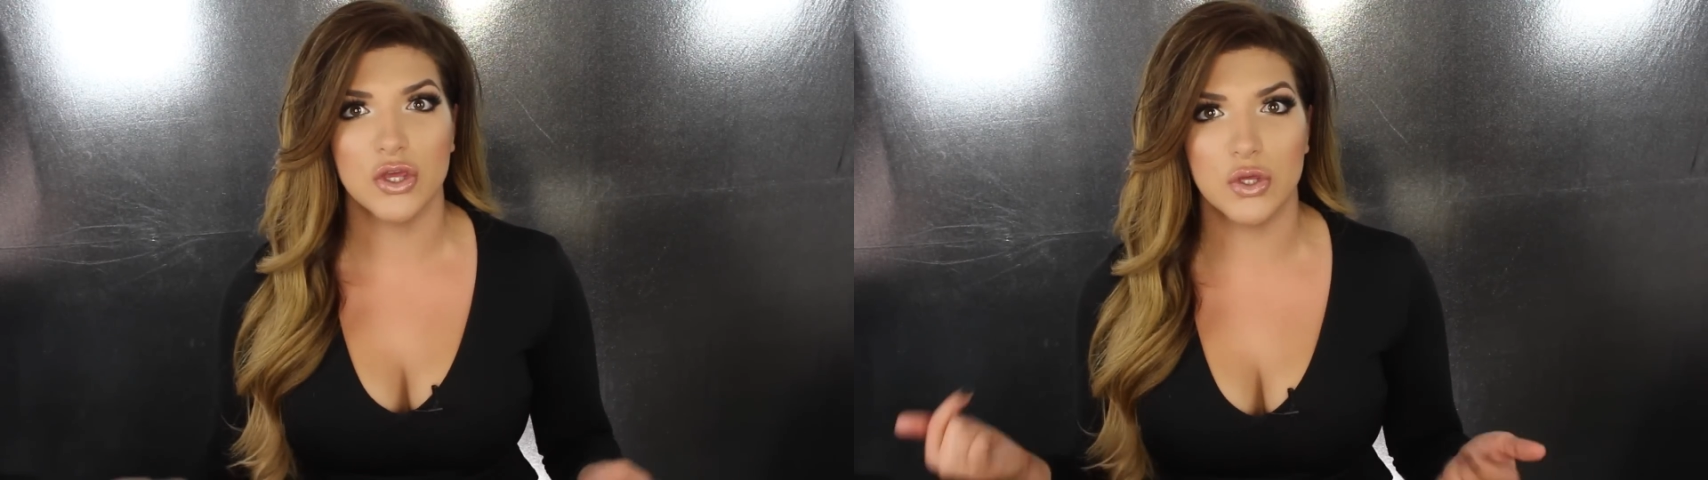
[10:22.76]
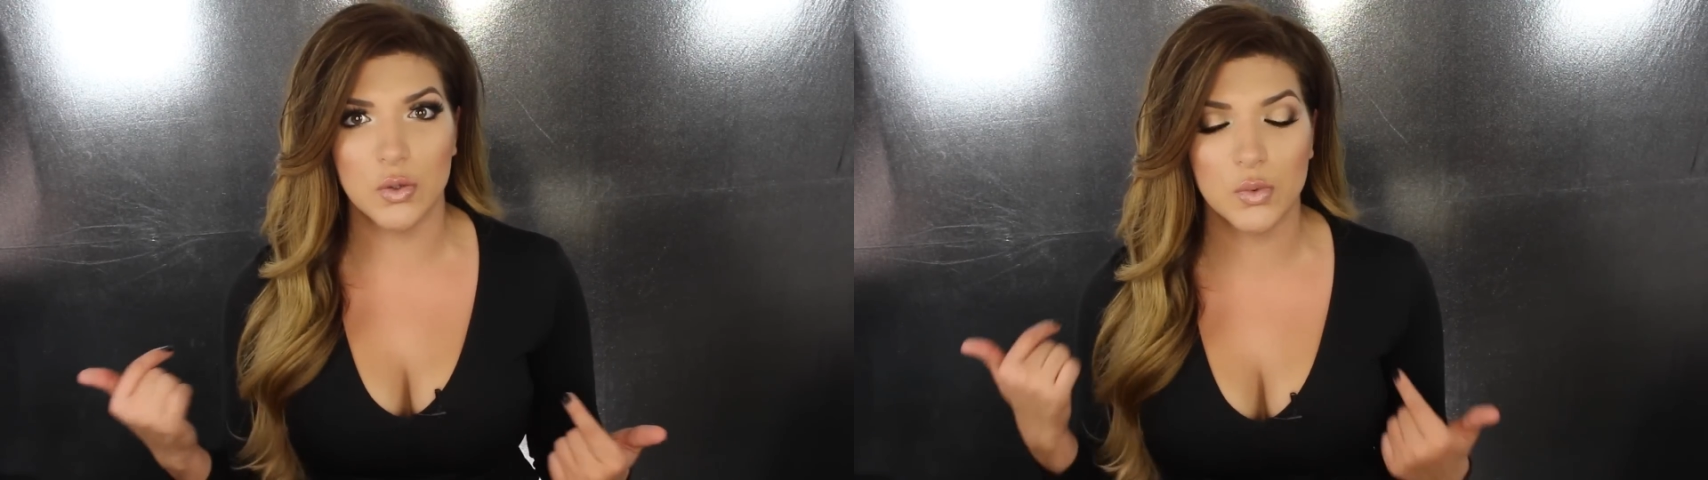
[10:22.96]

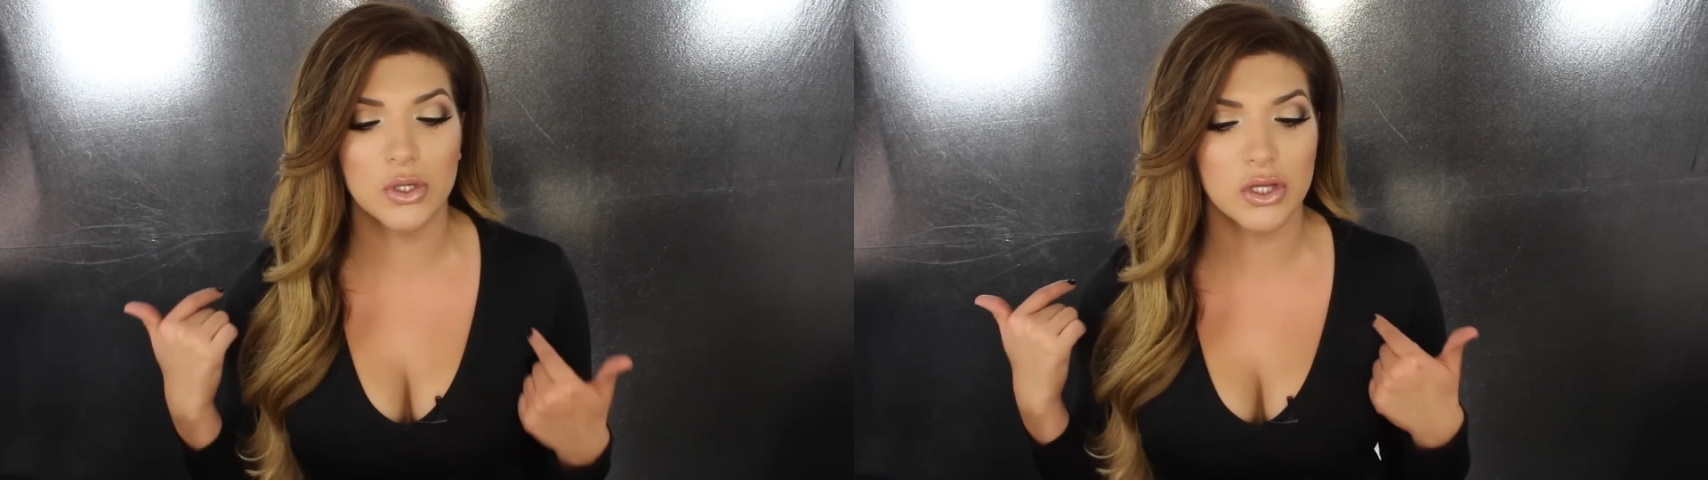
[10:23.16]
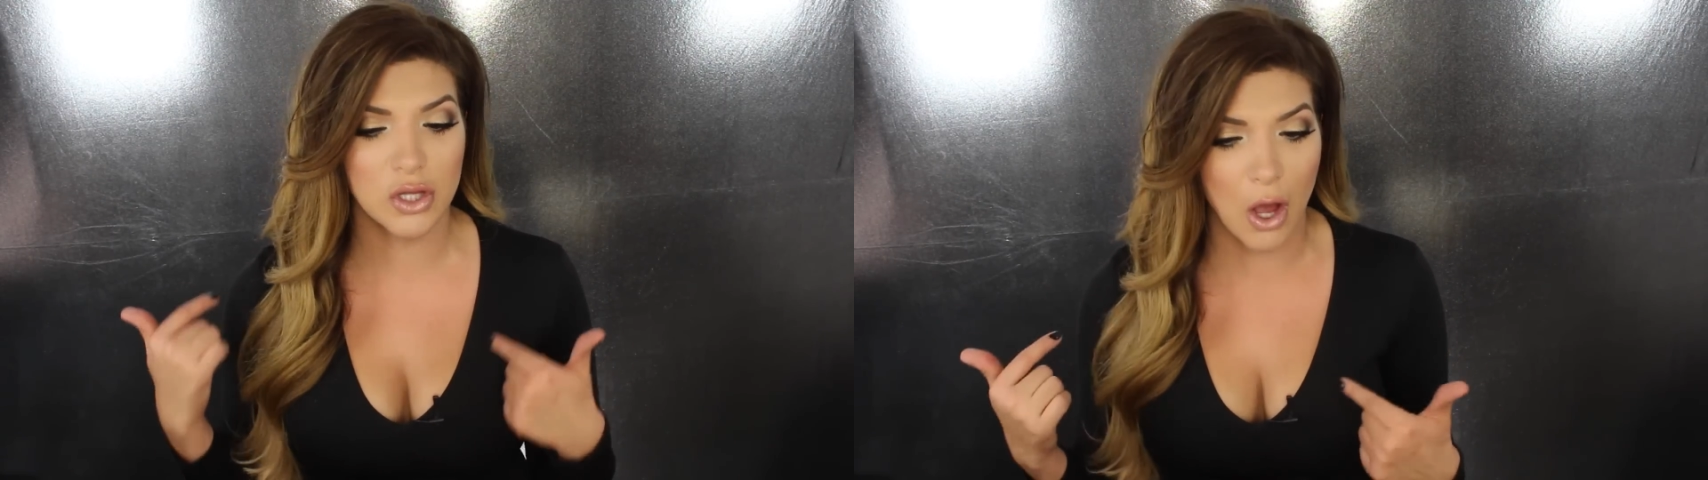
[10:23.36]
You will
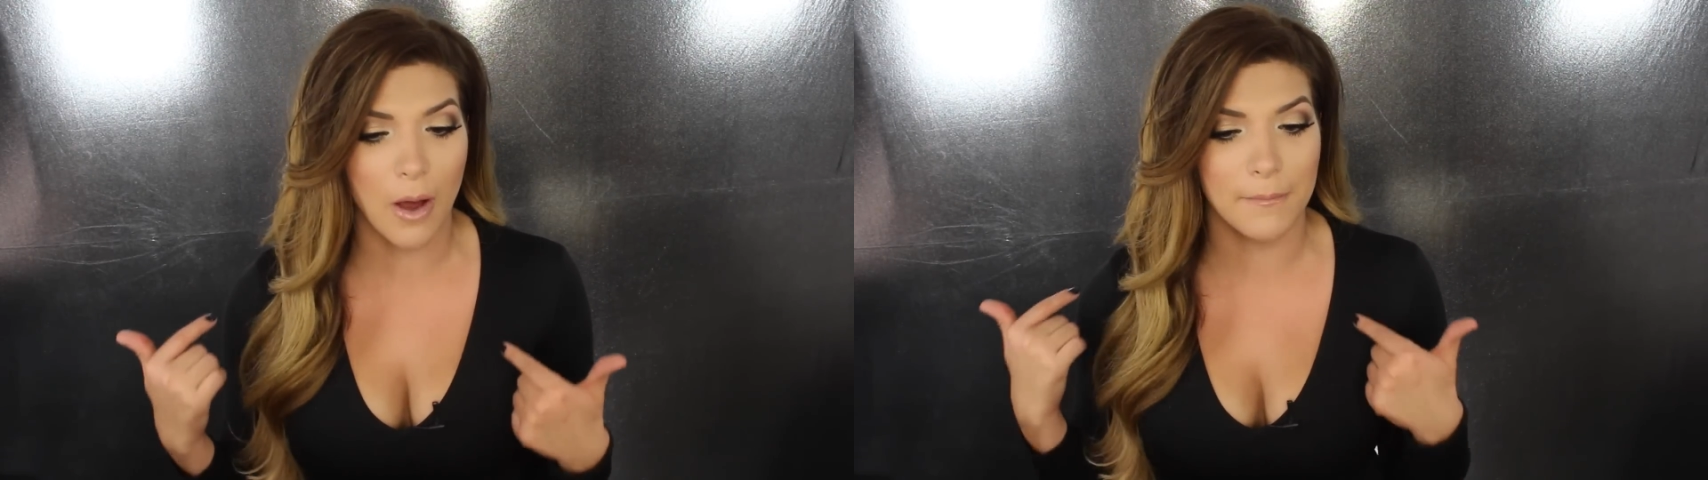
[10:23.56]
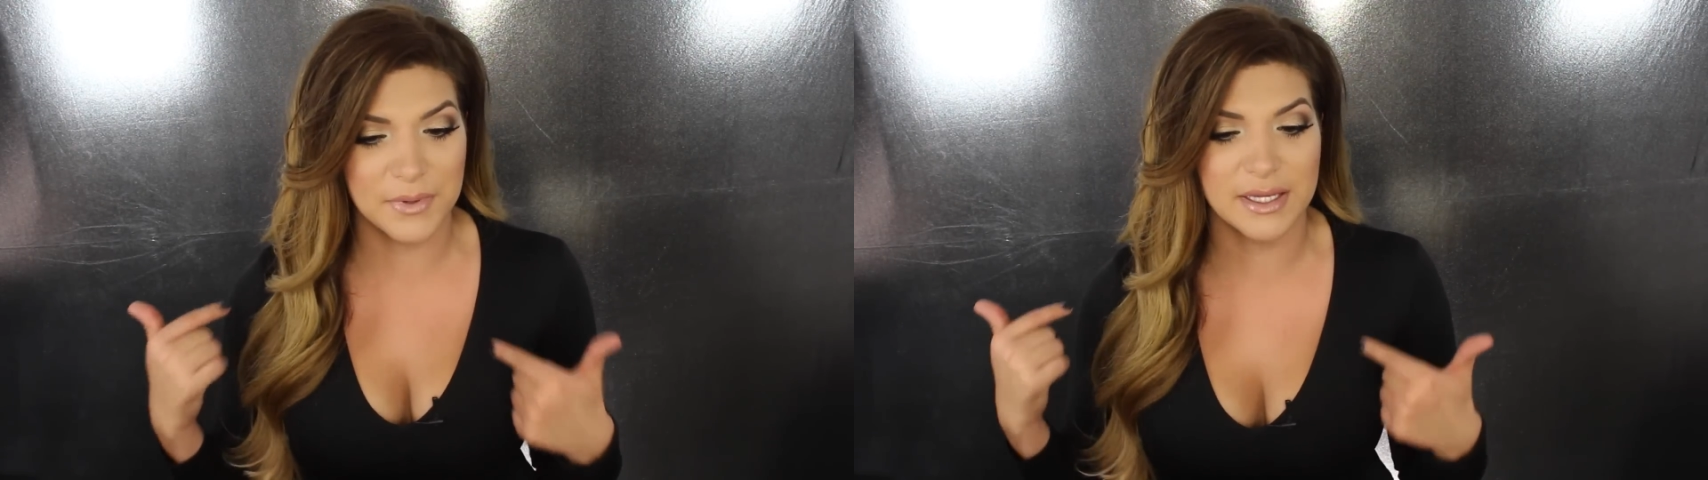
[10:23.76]

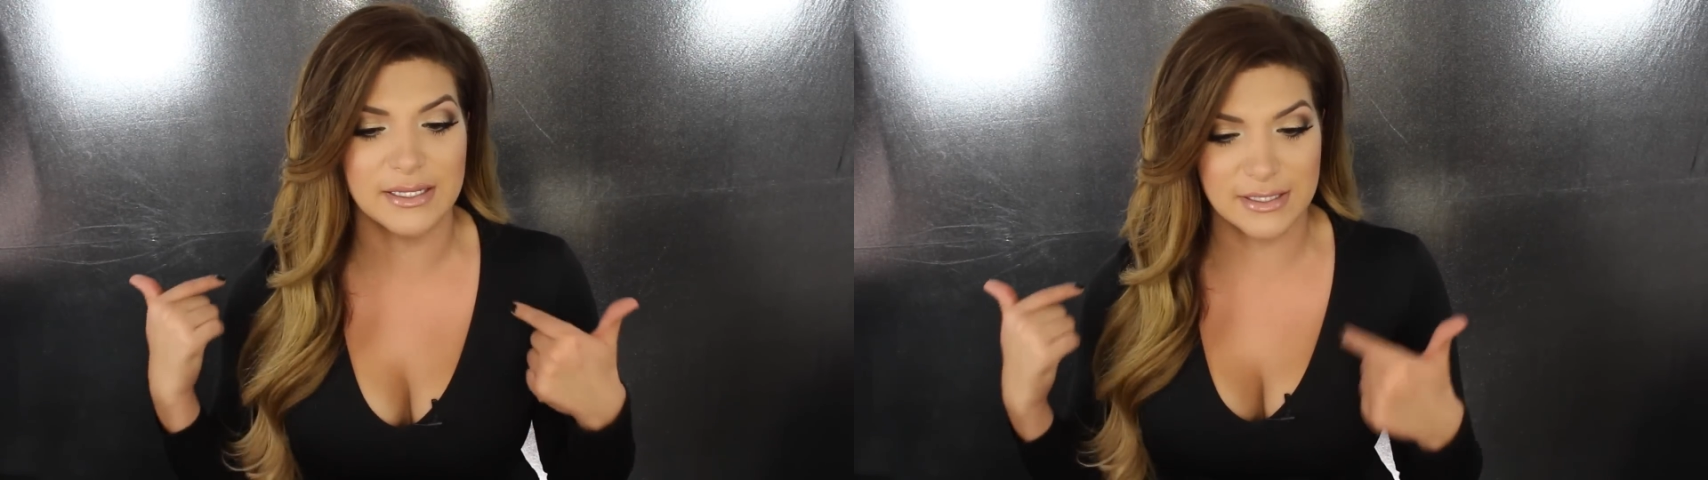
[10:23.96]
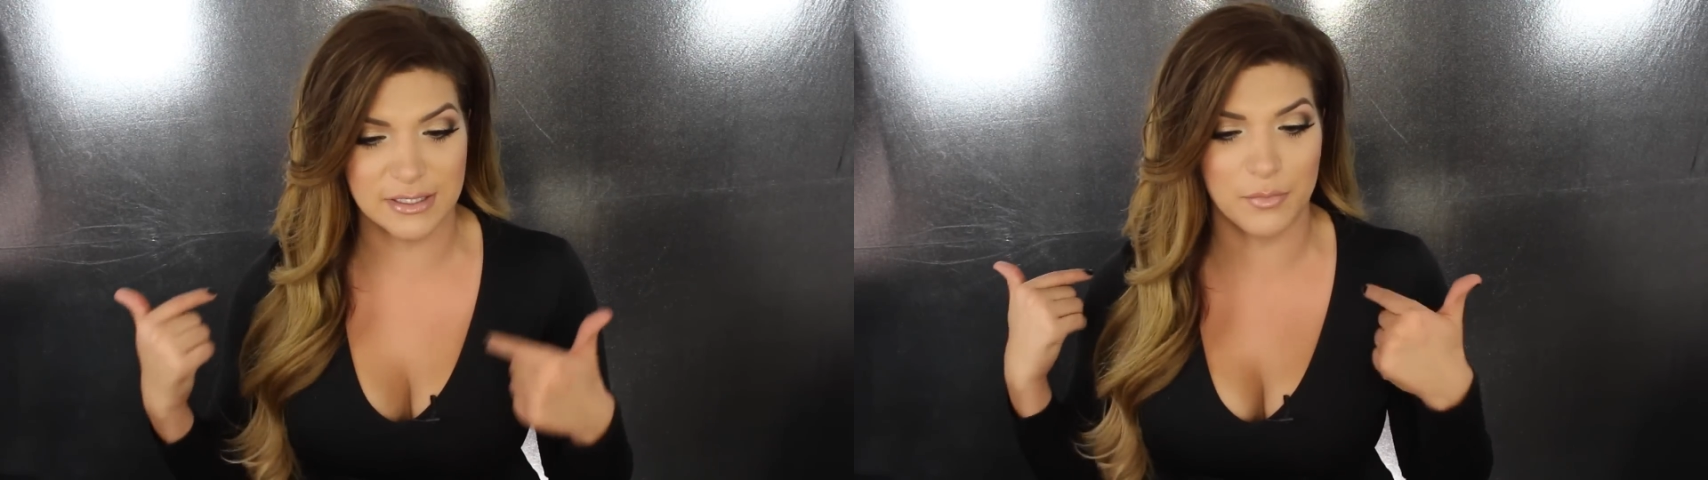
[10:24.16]
not be
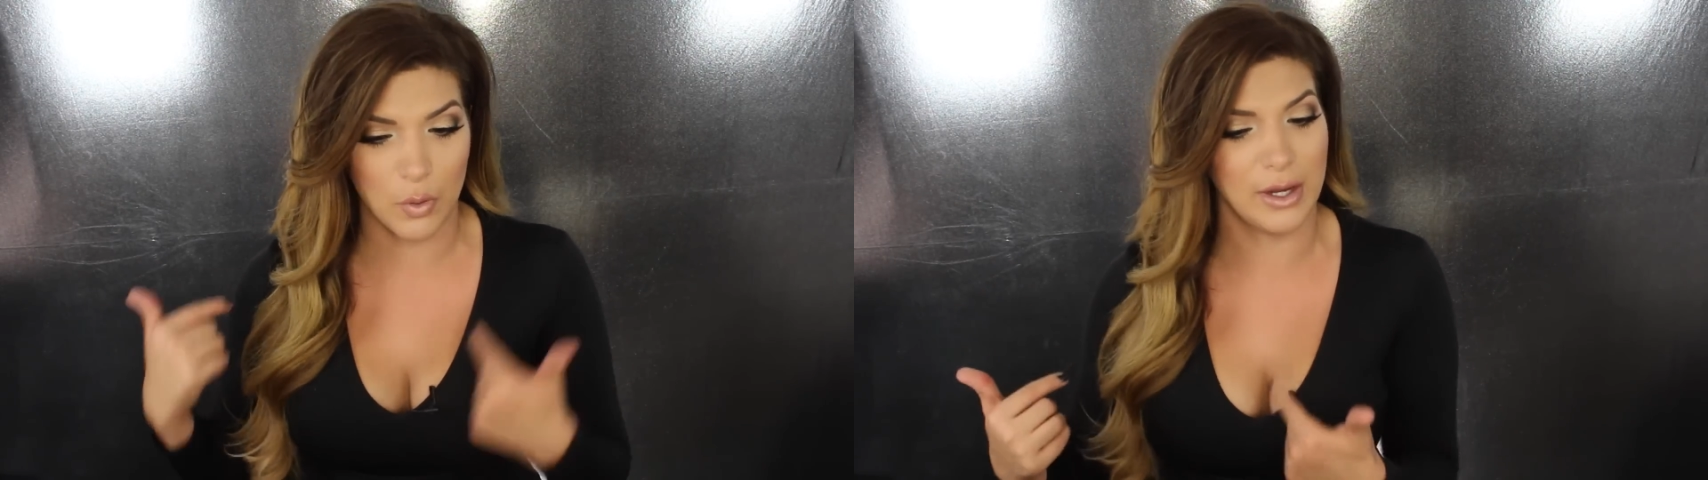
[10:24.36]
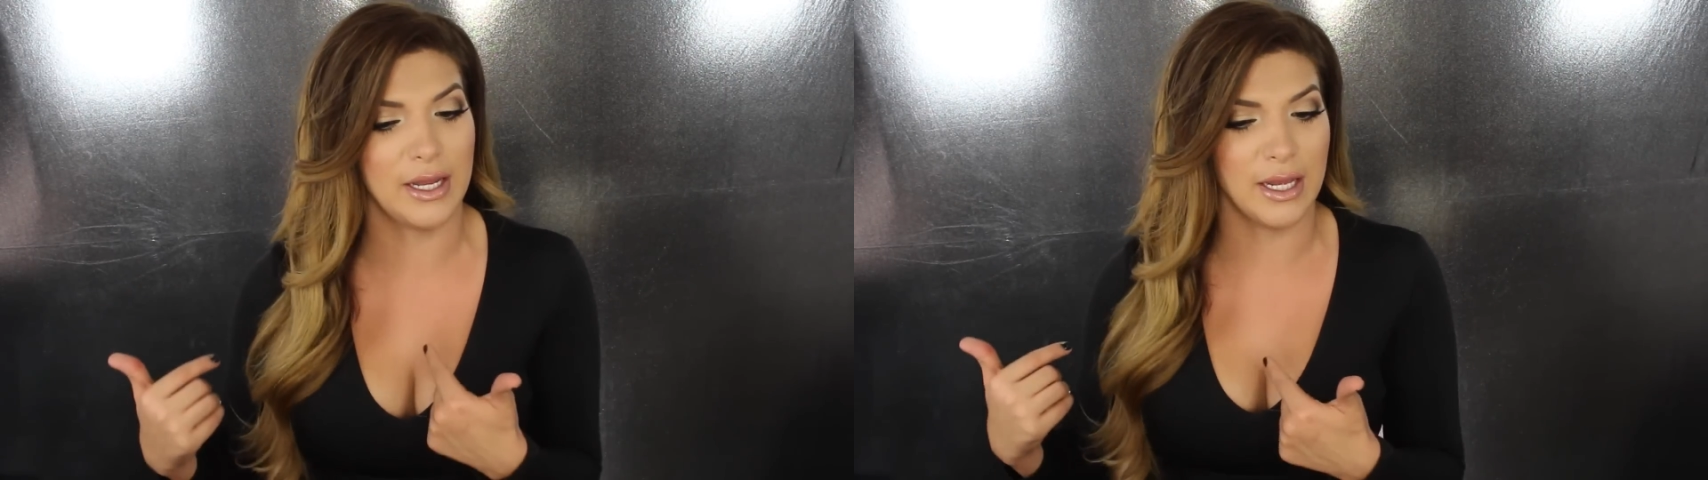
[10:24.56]

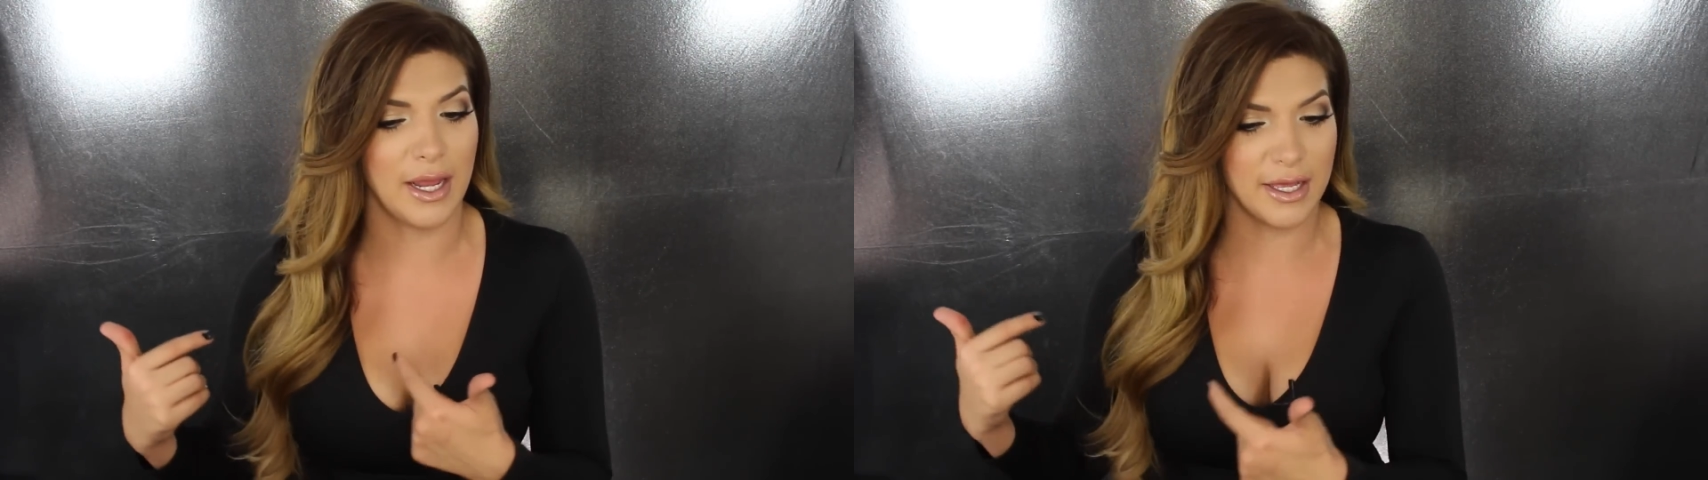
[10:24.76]
disappointed.